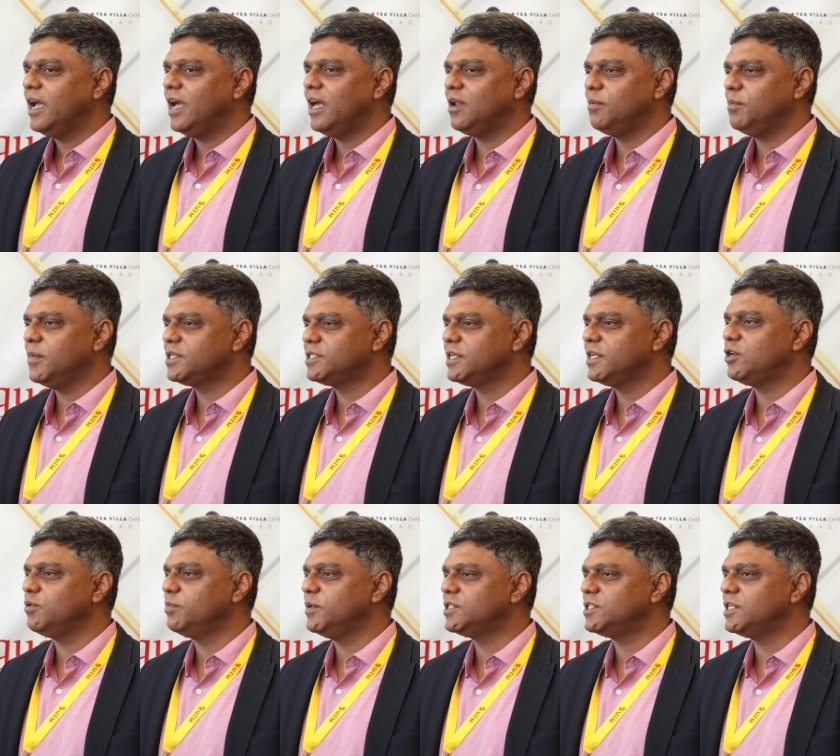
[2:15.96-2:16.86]
And in machine
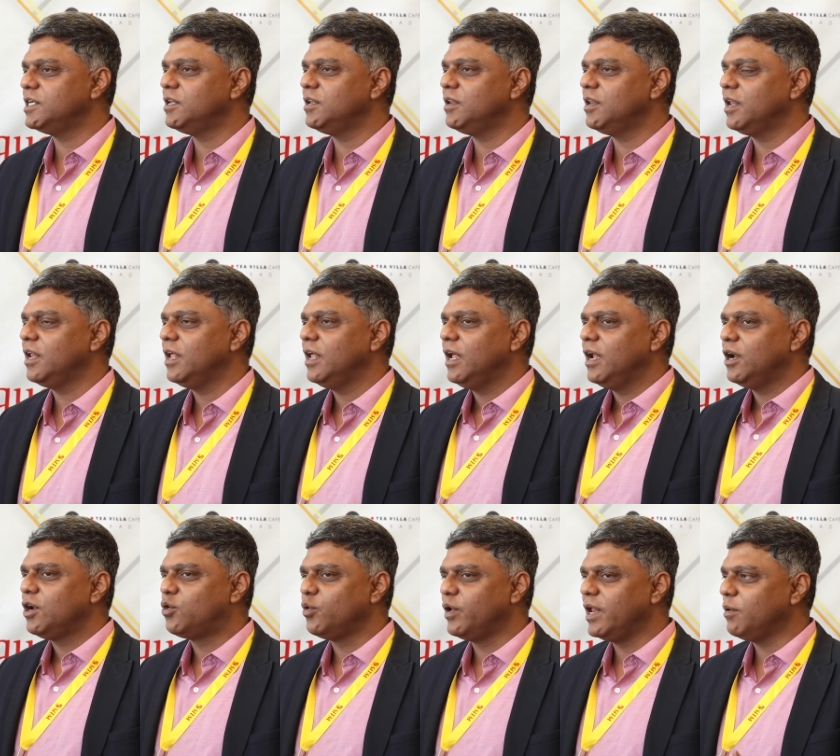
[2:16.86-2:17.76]
to machine,
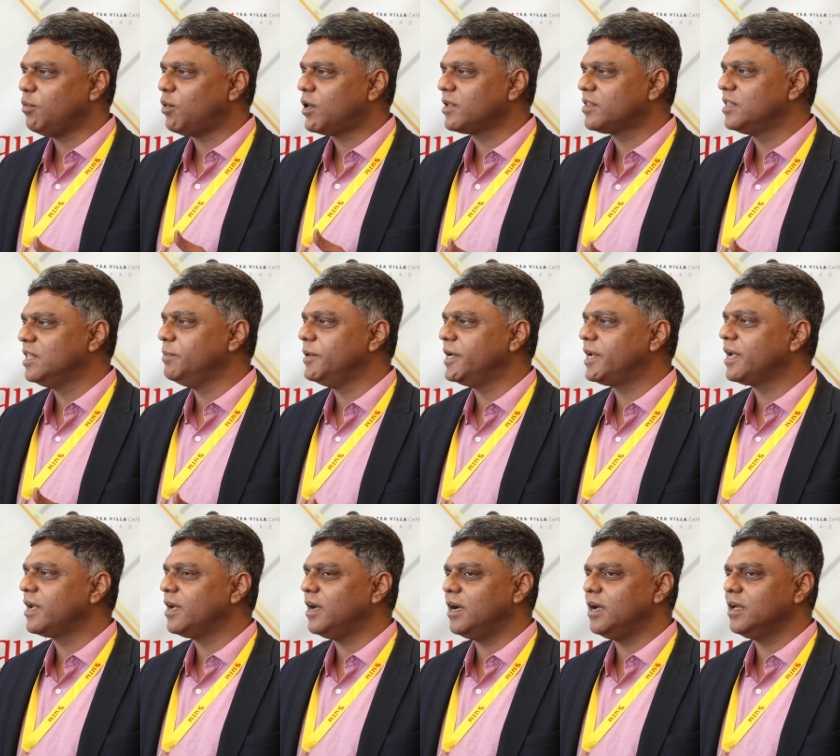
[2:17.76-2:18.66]
today what is
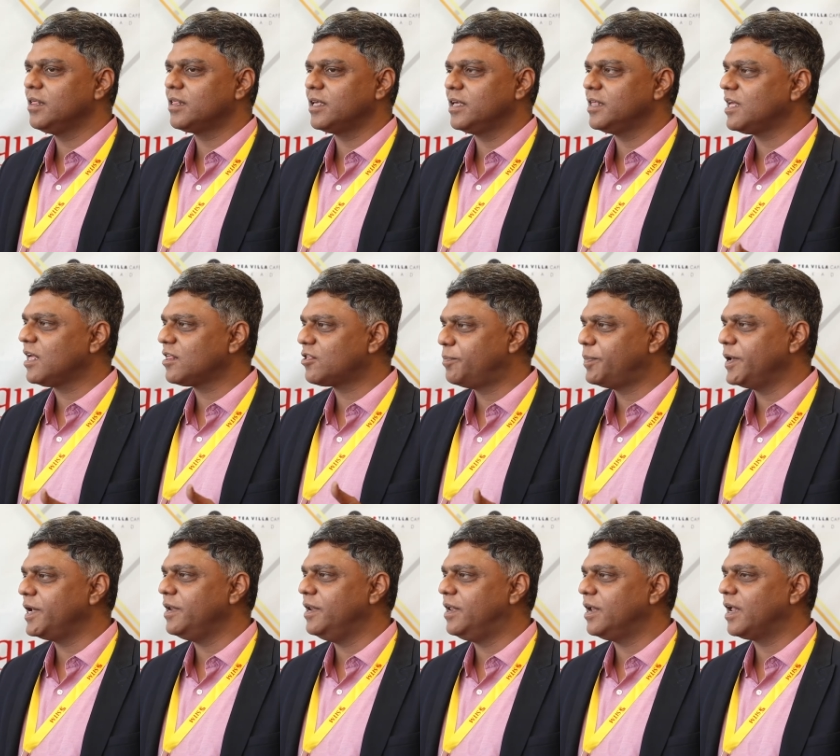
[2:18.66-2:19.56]
limiting us is our
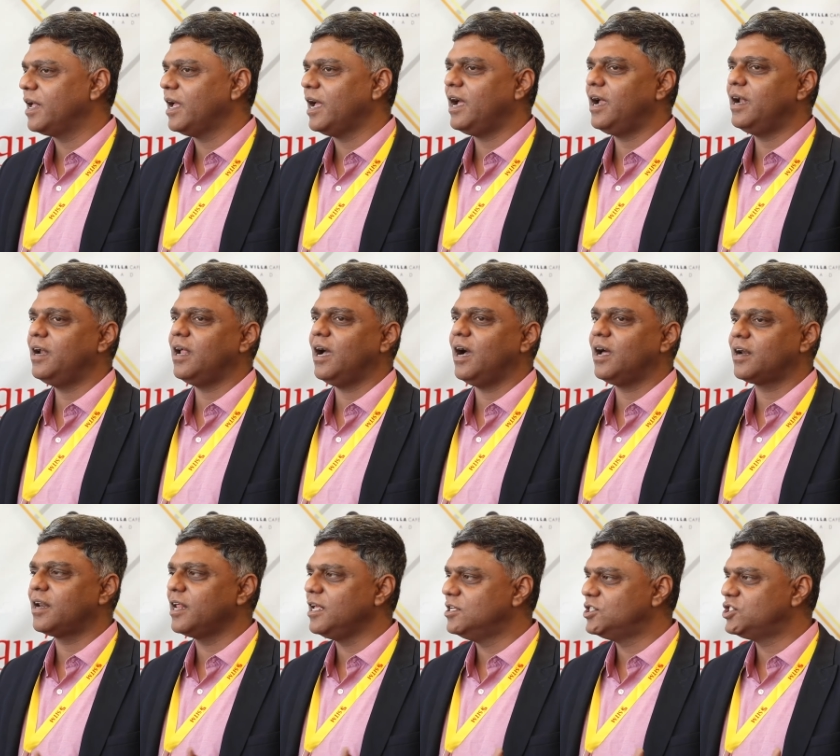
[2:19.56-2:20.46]
speed and
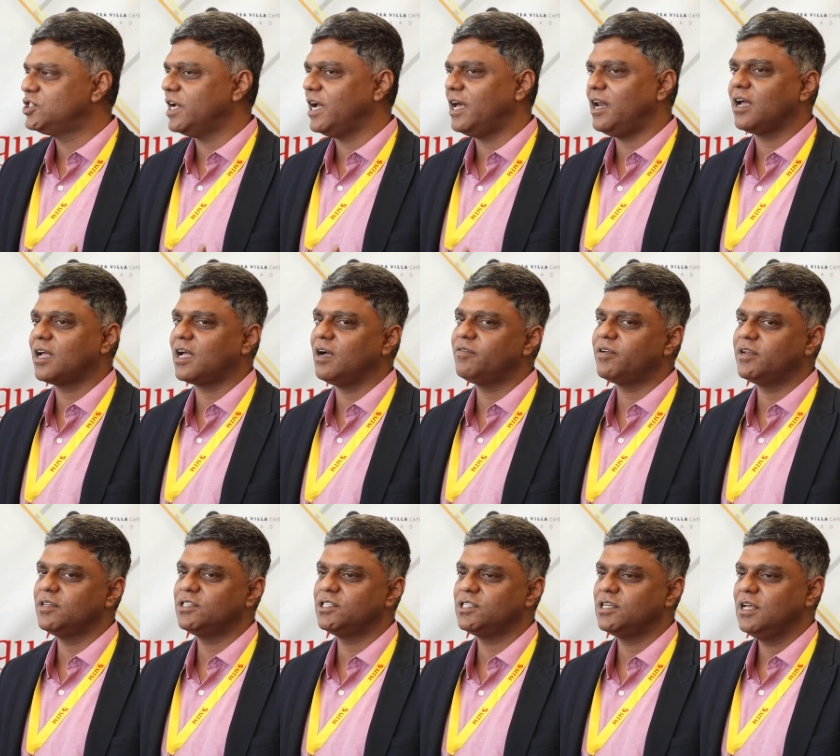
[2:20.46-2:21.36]
our reach and our
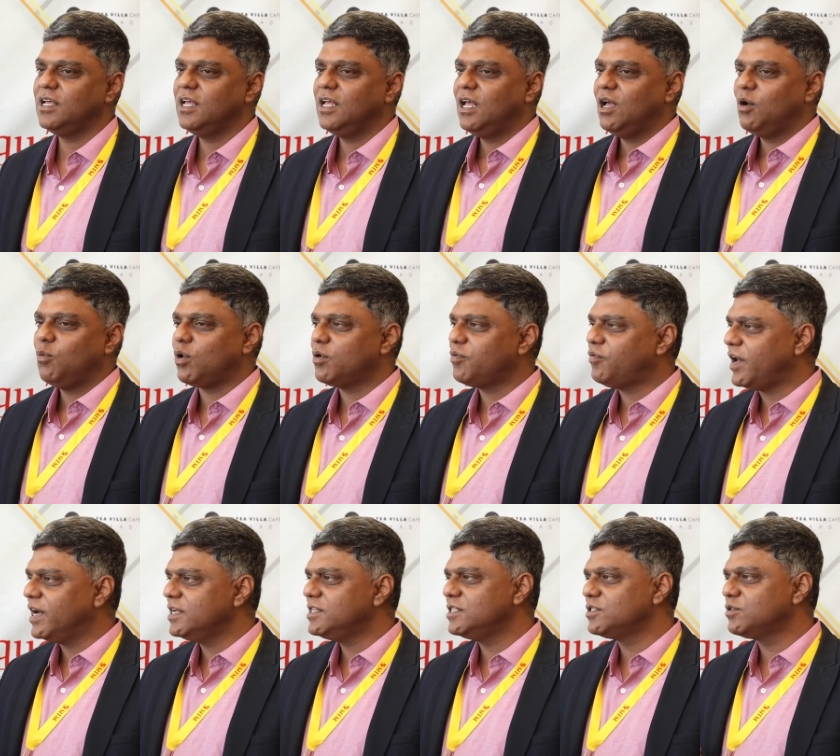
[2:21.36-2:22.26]
coverage. What
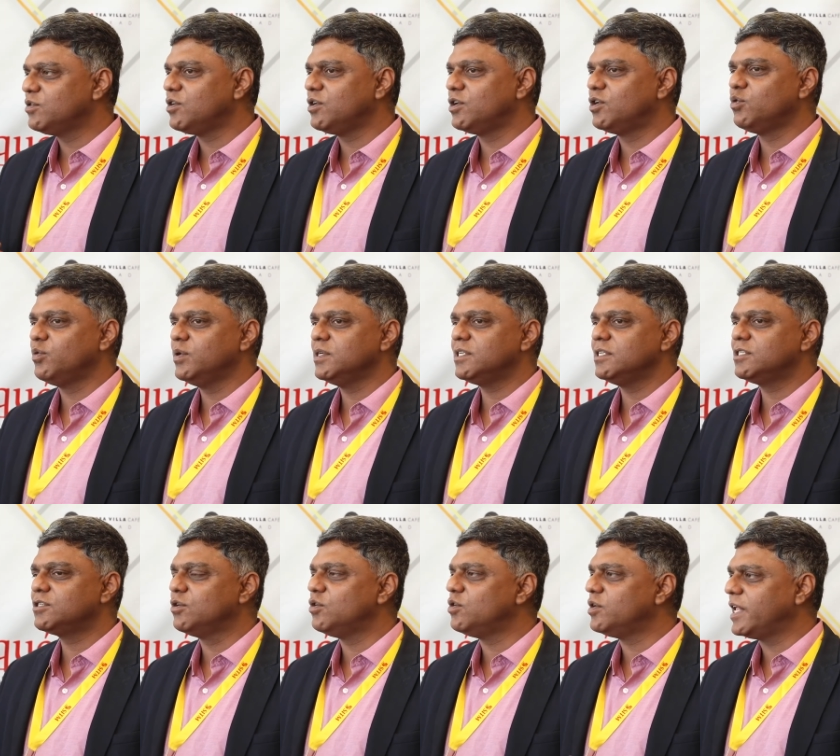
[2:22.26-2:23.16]
5G is going to do is
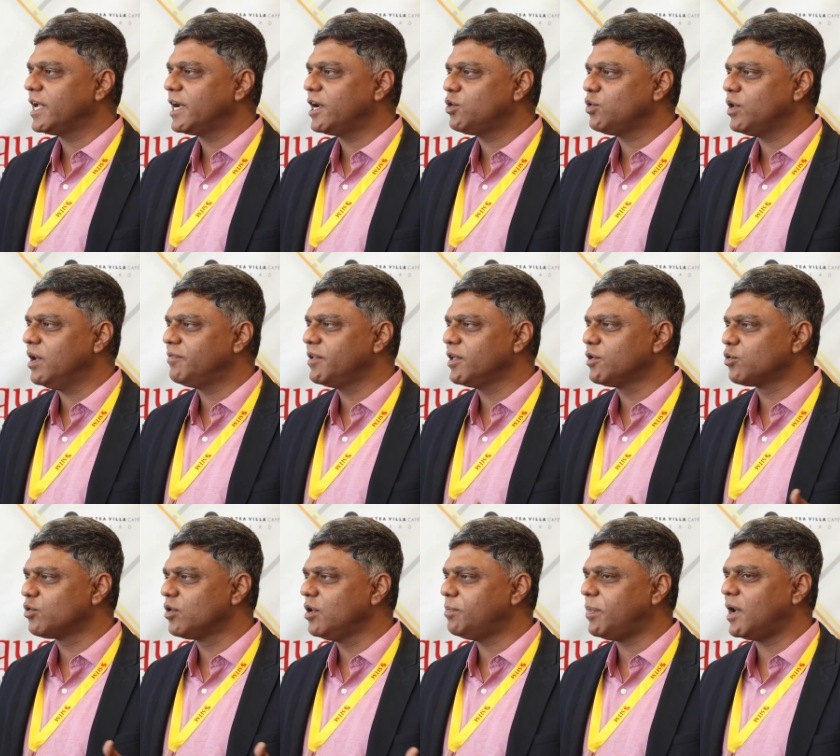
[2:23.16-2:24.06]
it's going to take it to every
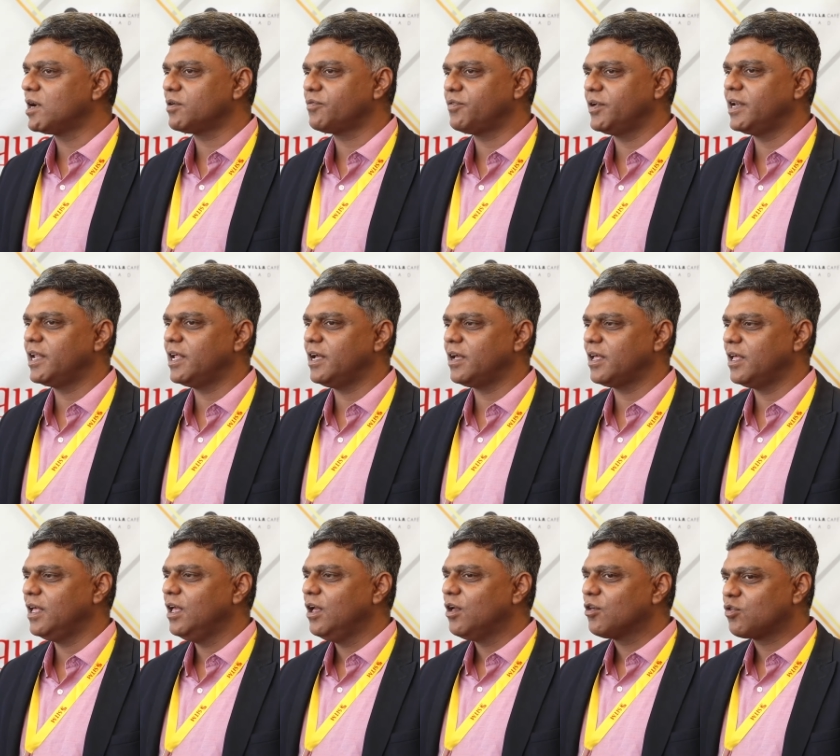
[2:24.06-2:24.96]
rural part of India.
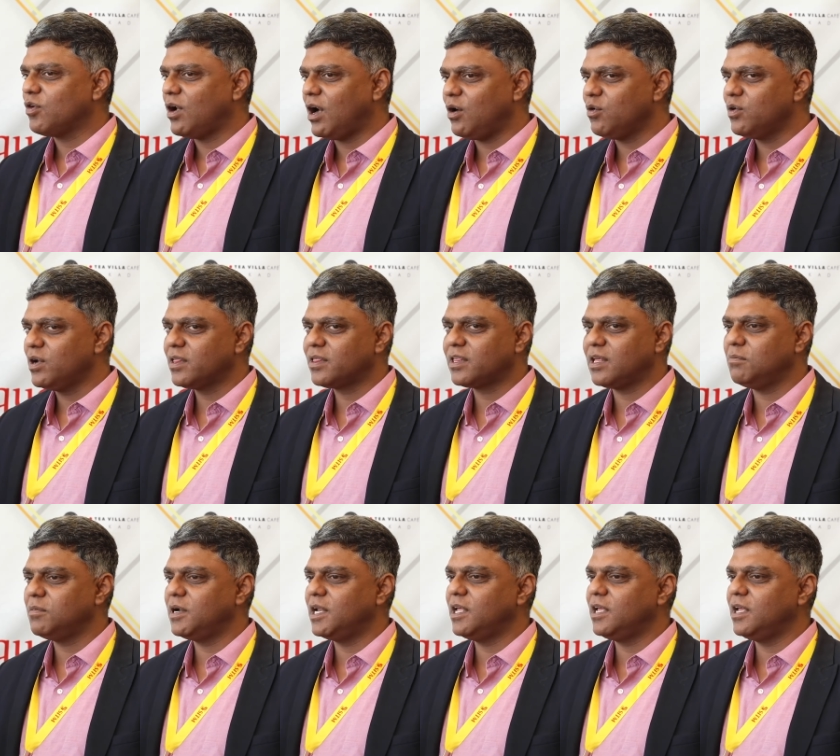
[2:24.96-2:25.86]
So how does
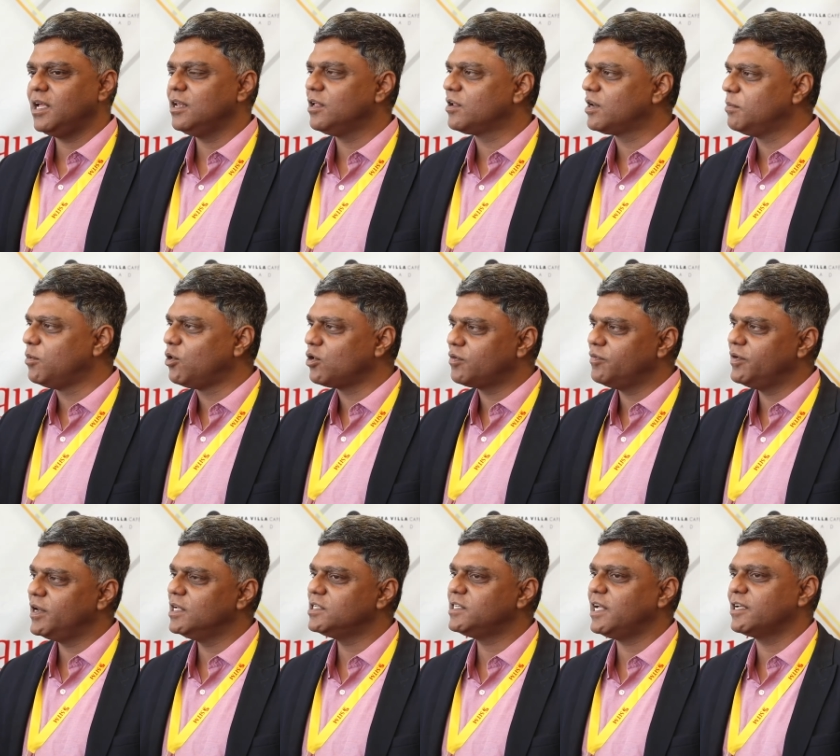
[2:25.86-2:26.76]
somebody in a remote
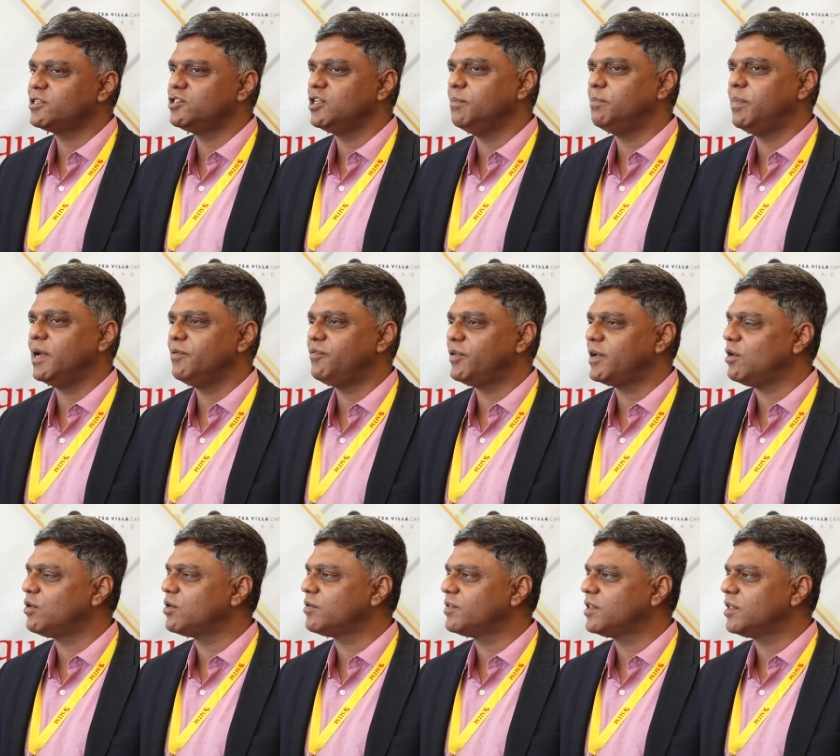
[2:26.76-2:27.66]
village actually benefit
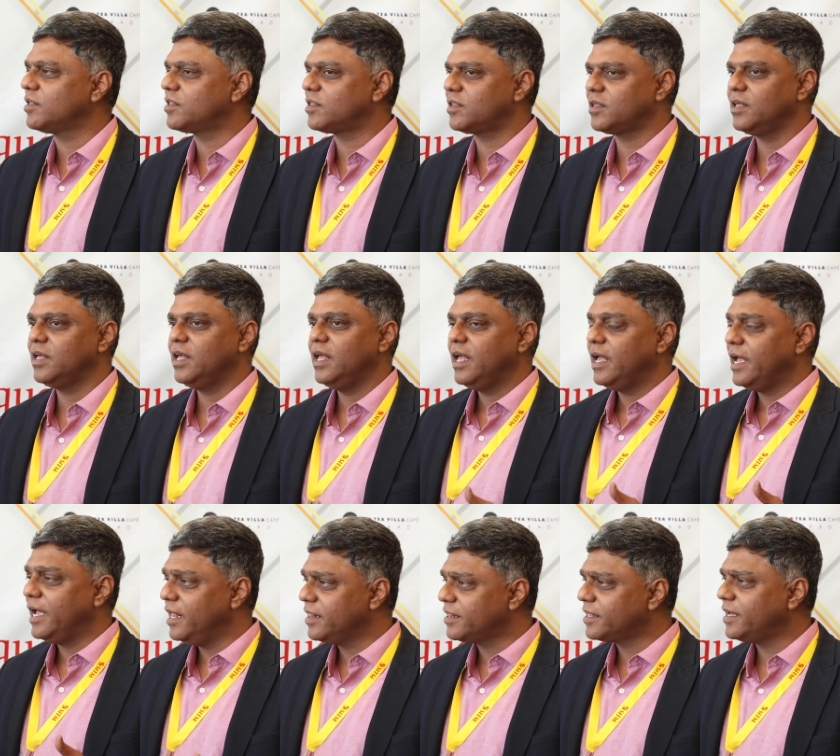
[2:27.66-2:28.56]
out of this?
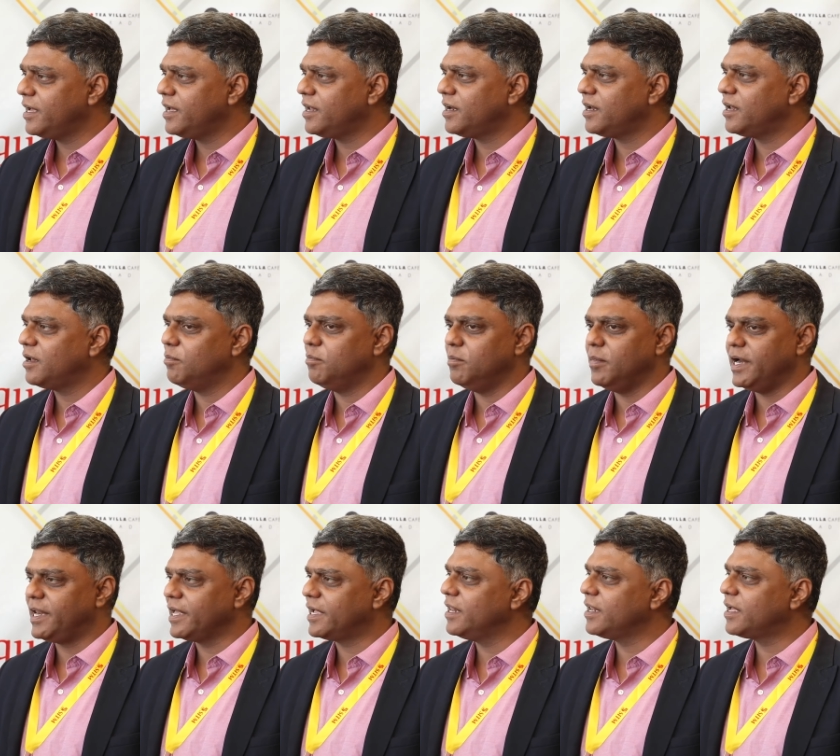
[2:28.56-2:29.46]
Healthcare,
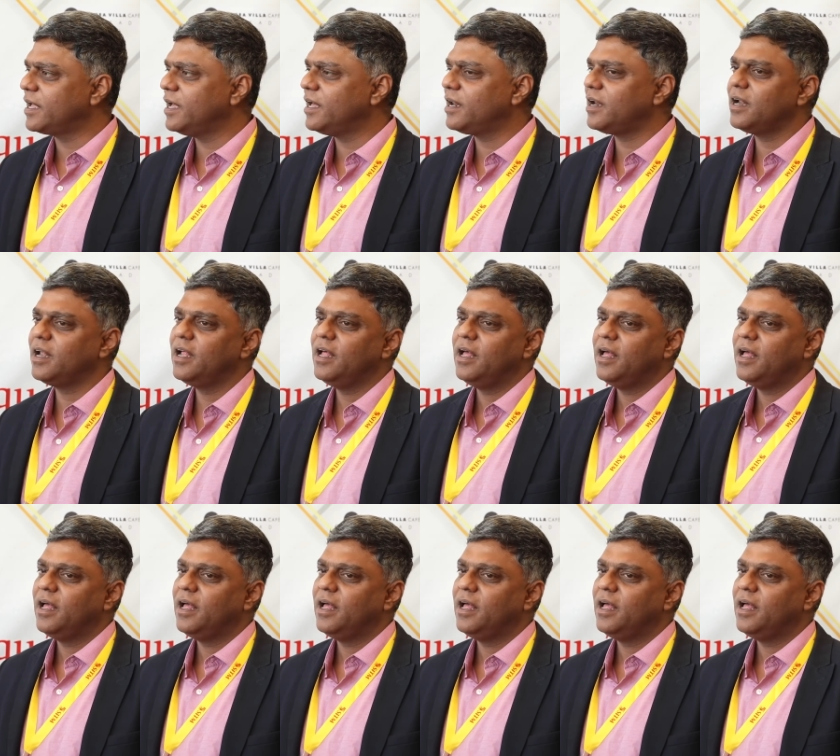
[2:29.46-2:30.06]
medical care,